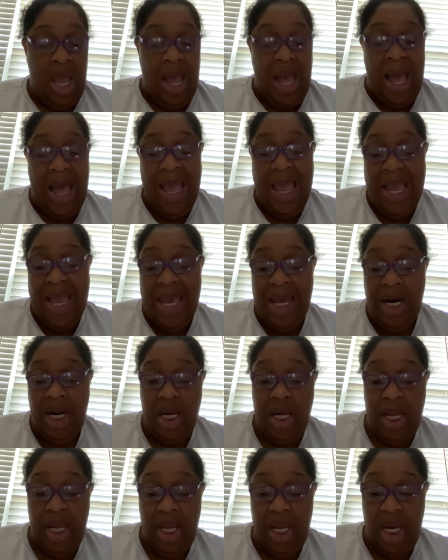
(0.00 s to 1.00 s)
I had
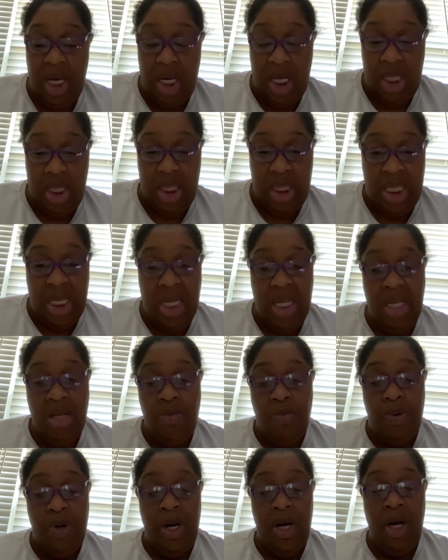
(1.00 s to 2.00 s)
a
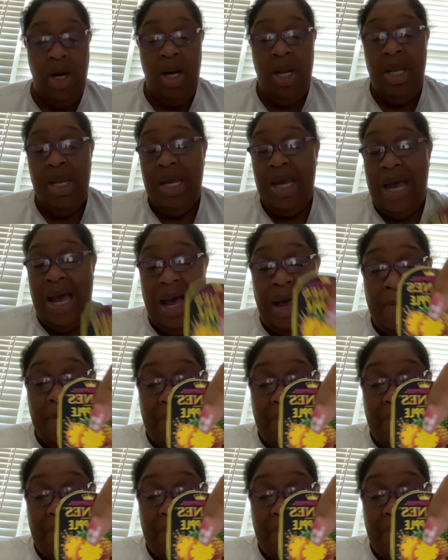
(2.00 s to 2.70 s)
thing where I